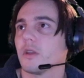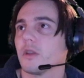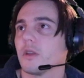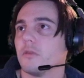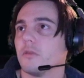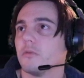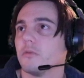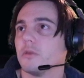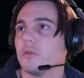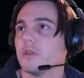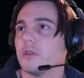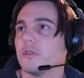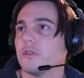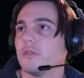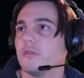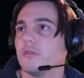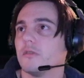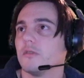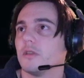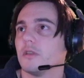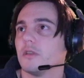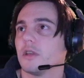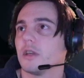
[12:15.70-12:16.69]
We
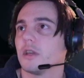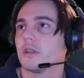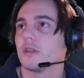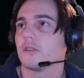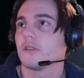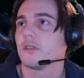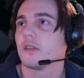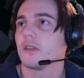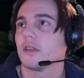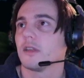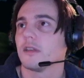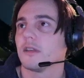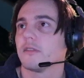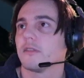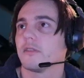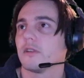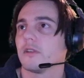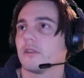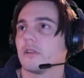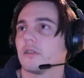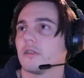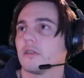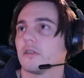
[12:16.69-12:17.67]
do not have
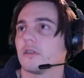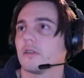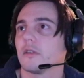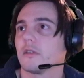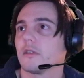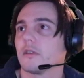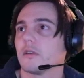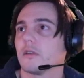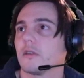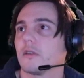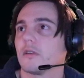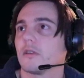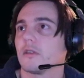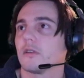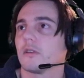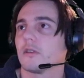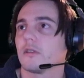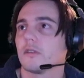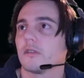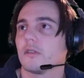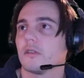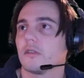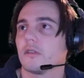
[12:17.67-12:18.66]
anything currently
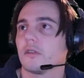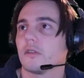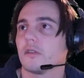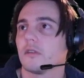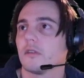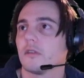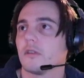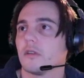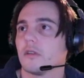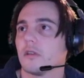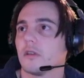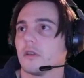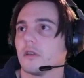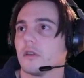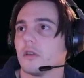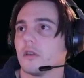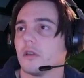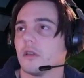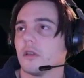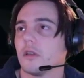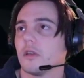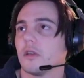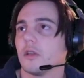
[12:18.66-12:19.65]
still.
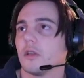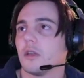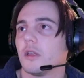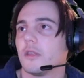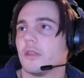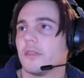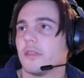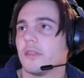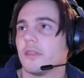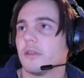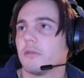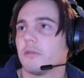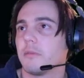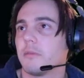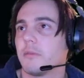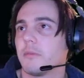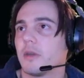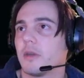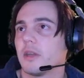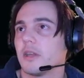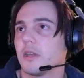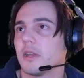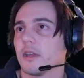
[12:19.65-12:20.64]
I think we
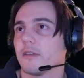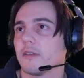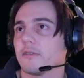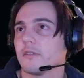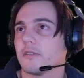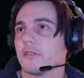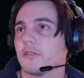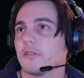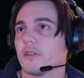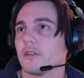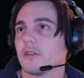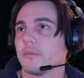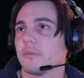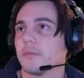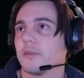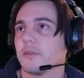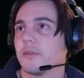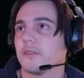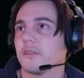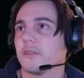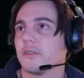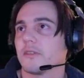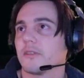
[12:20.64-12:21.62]
might have to try to
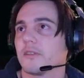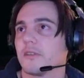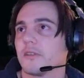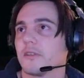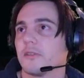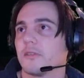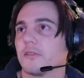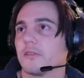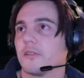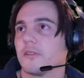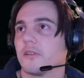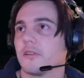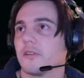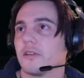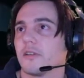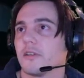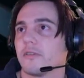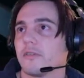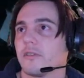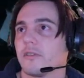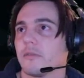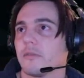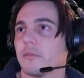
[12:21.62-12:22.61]
piss this ghost
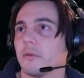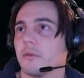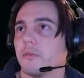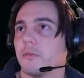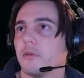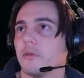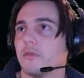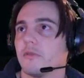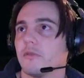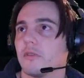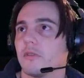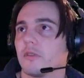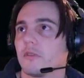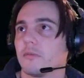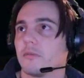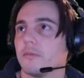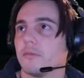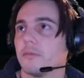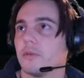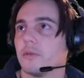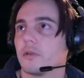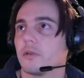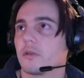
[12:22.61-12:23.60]
off. I'm gonna move this
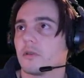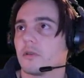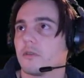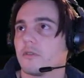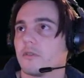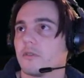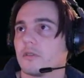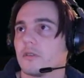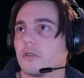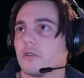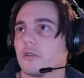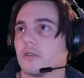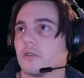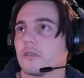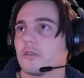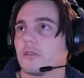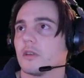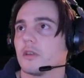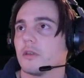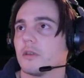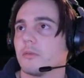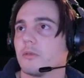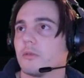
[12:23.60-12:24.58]
book over to this
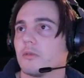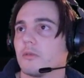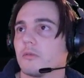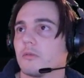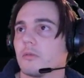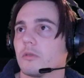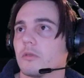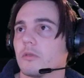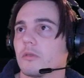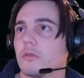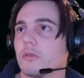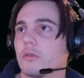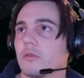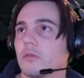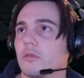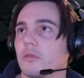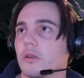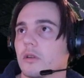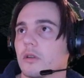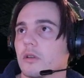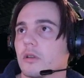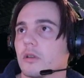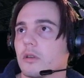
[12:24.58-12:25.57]
table real
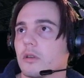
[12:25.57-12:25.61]
quick.